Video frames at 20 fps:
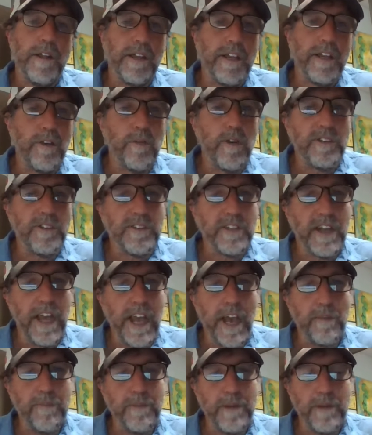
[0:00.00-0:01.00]
The king wasn't
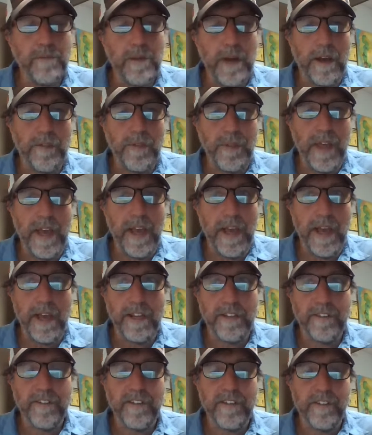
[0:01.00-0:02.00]
happy about
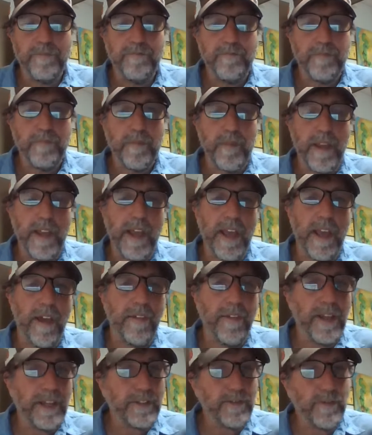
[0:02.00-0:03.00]
that,
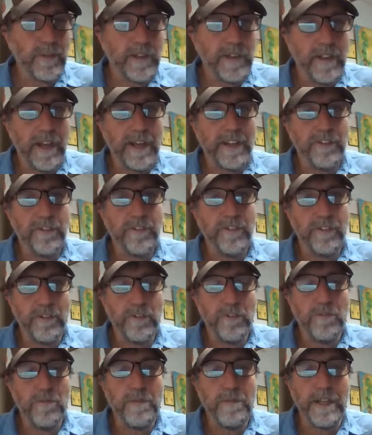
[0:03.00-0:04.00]
and that's what led
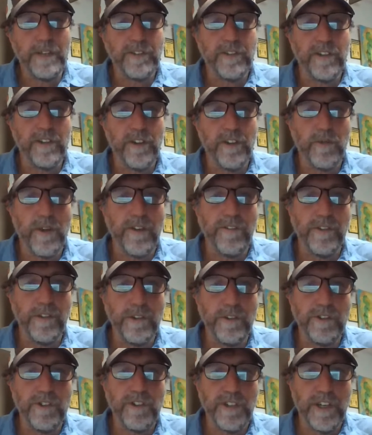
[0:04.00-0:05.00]
to basically the
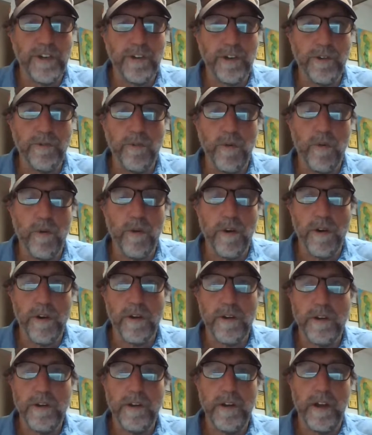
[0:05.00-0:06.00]
Revolutionary
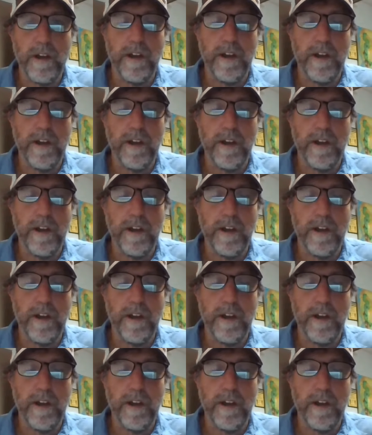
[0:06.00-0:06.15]
War